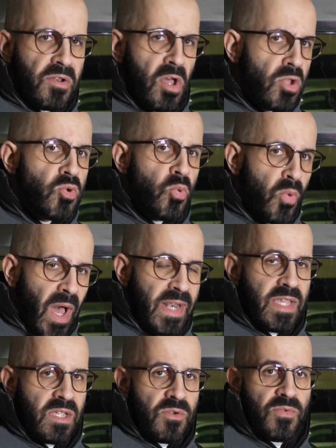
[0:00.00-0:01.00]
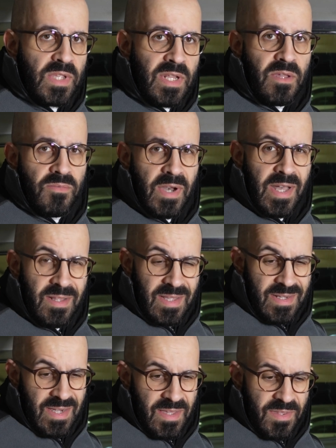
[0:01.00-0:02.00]
not running really well,
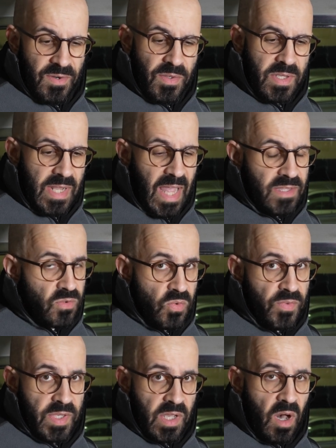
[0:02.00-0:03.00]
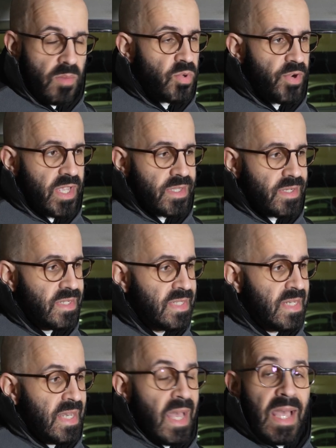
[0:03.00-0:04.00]
and I thought it had to do with the carburetor,
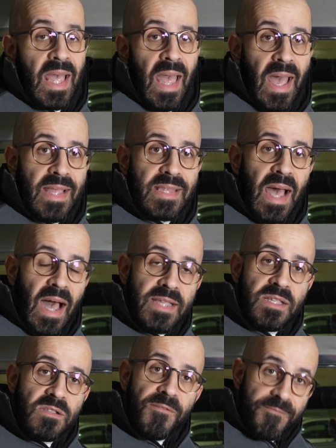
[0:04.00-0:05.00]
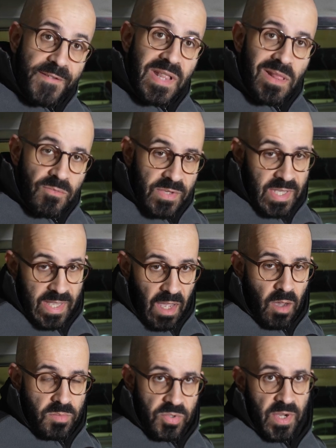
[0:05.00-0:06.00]
and I did fiddle with the
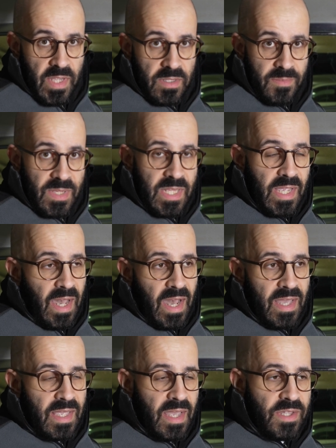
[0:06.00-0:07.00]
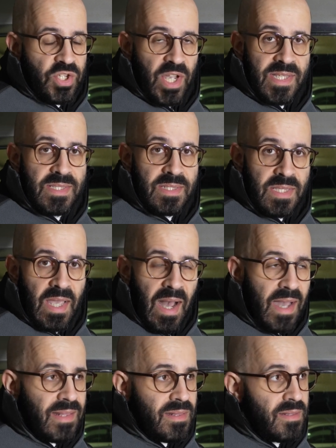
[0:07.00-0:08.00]
carburetor, meaning I adjusted the
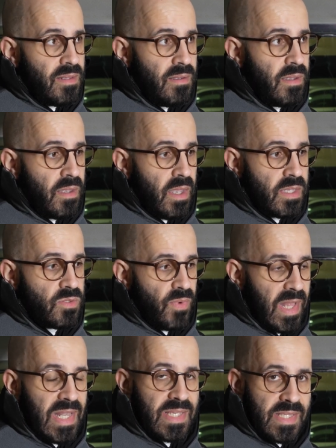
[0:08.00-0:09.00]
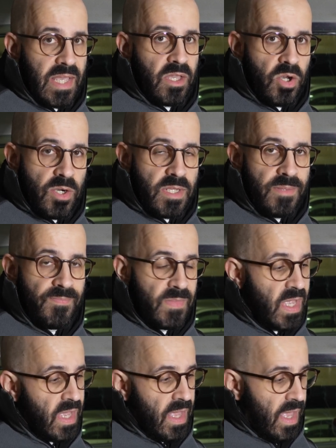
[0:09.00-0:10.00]
idle as well as I could,
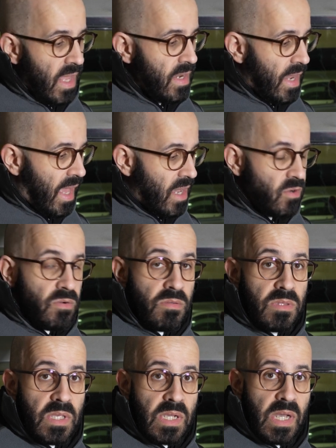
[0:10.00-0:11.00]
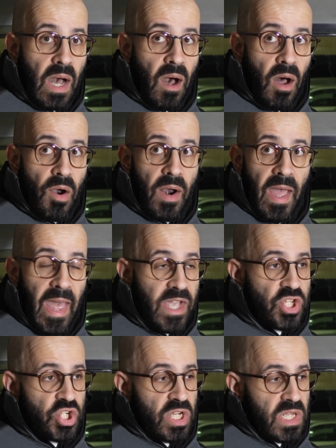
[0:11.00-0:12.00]
and now the car
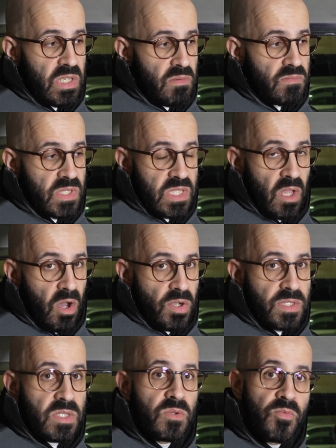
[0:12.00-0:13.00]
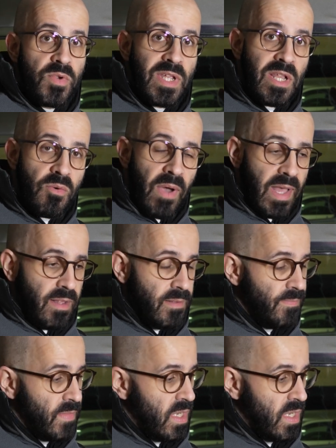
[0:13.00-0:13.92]
actually starts really well.